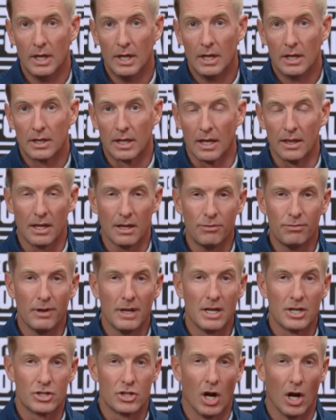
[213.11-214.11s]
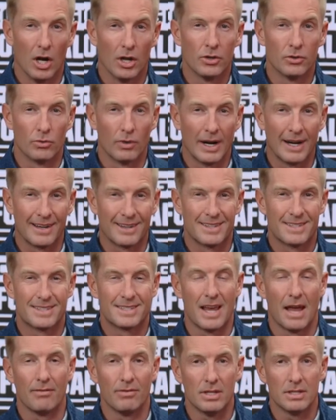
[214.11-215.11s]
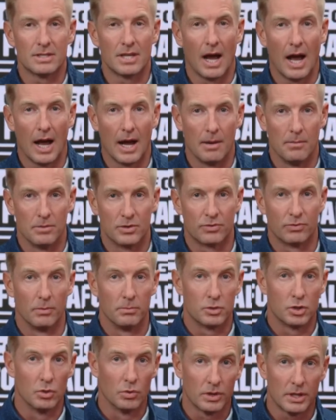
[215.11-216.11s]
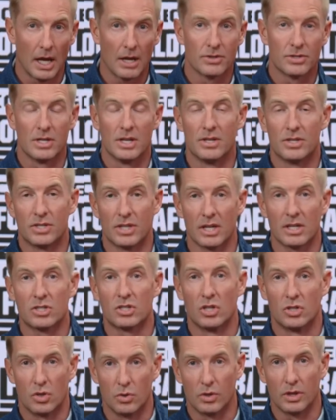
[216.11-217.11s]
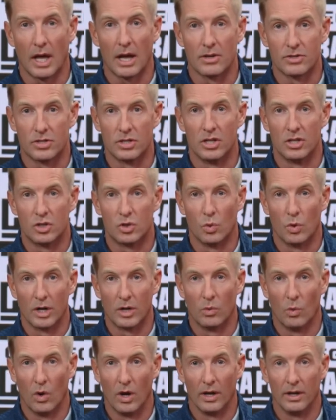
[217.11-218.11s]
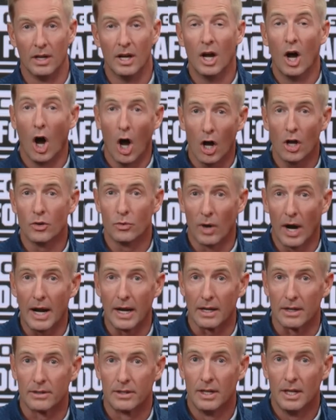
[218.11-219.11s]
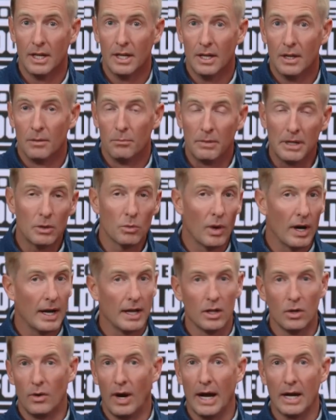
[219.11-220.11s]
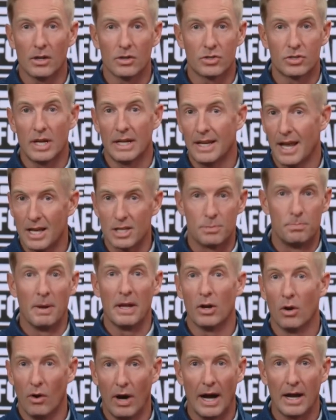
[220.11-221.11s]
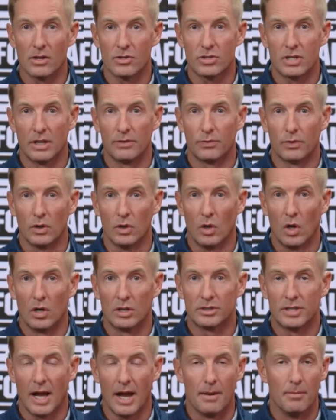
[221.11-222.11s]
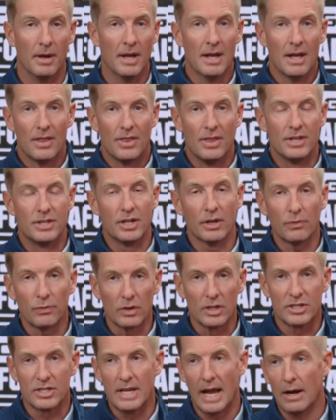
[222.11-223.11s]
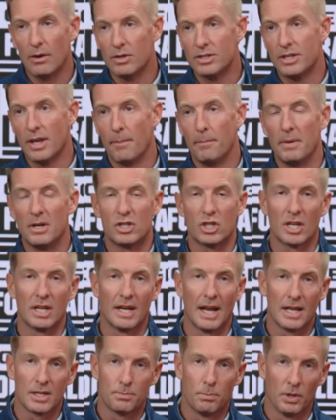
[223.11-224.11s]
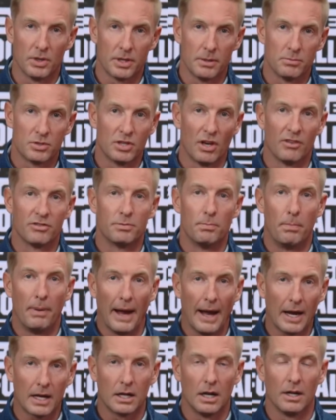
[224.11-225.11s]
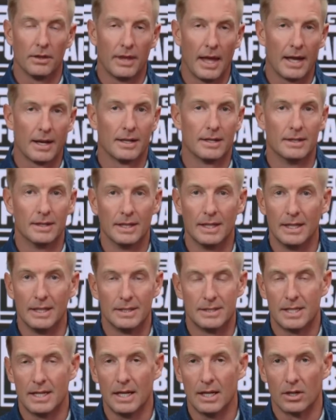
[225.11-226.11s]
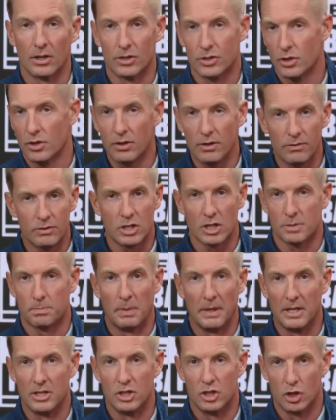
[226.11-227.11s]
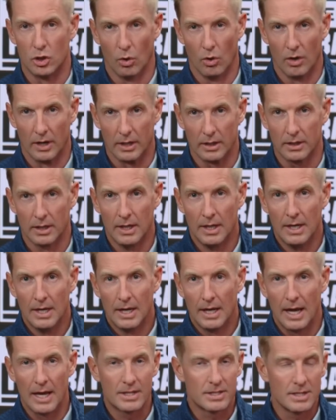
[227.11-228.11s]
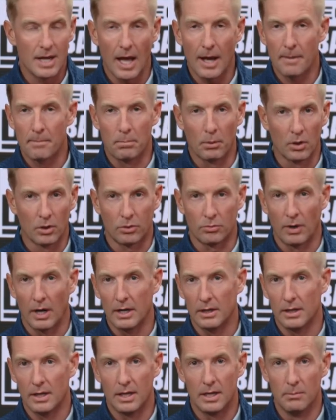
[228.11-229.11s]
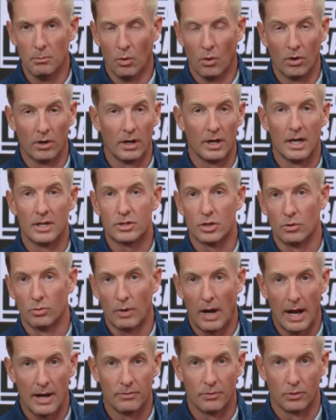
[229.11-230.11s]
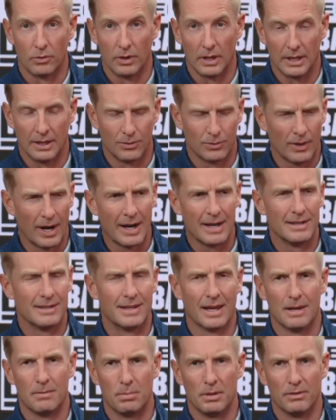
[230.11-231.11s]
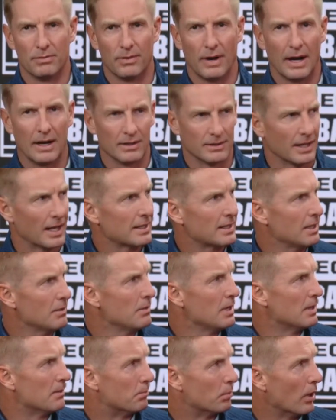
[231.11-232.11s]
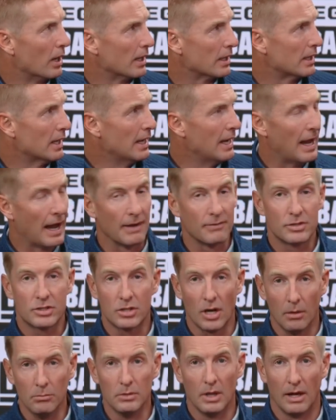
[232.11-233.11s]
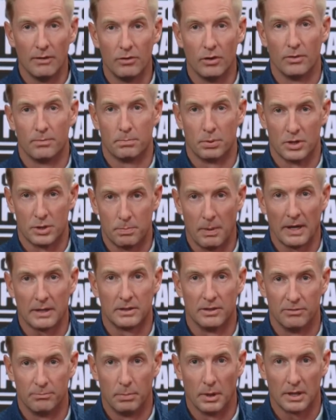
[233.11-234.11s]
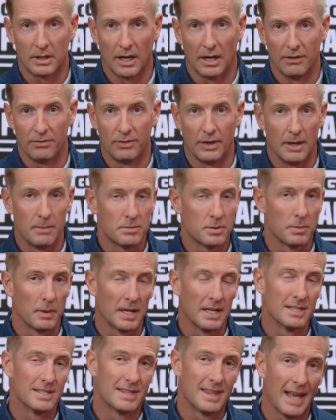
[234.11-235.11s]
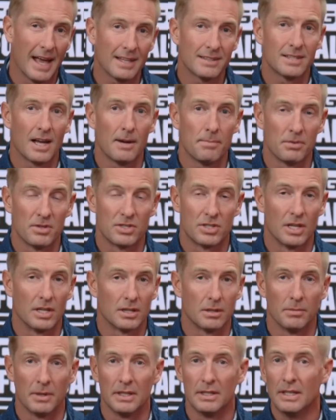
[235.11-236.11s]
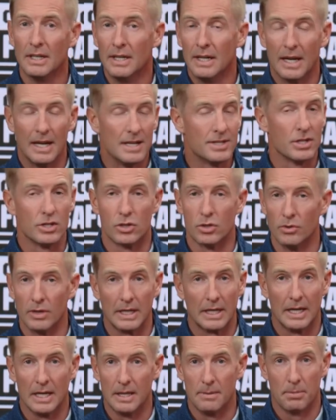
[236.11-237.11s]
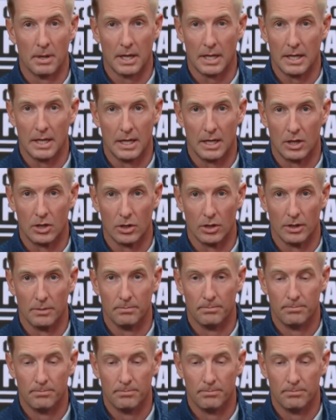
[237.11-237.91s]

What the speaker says: Okay, they finished unranked seven times from 2006 to 2021. Unranked. Meanwhile, Ohio State has been Ohio State for a long time. The difference now is that Michigan has put themselves back on that elite tier. So you've just been joined. It's not a birthright anymore. It's a rivalry. And Ryan Day be fired. Like, give me a break. Have some level of perspective, Buckeye fans, because that type of sentiment isn't doing anybody any good.